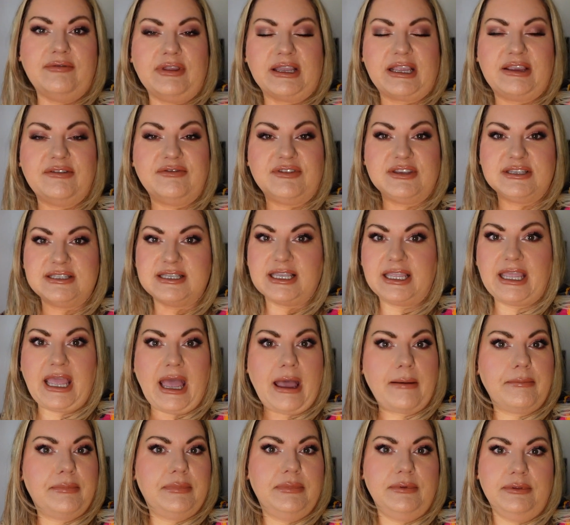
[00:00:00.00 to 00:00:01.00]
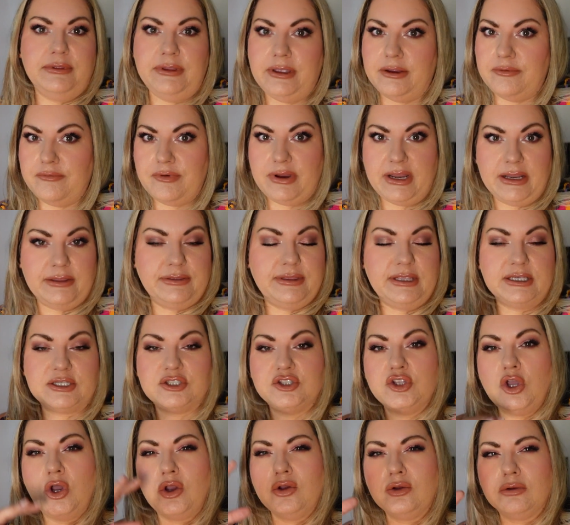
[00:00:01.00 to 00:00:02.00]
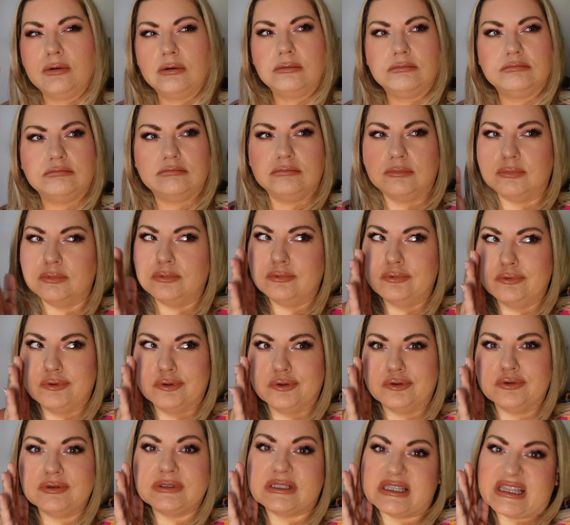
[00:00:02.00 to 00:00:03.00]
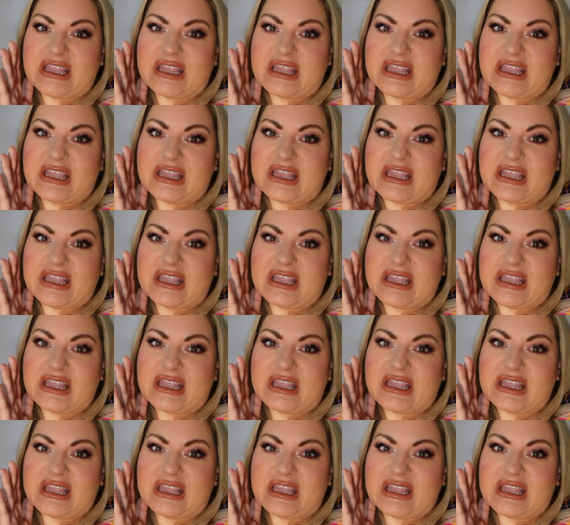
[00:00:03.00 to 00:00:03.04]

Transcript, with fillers: Like if there's a gap, they're in. There's no rules.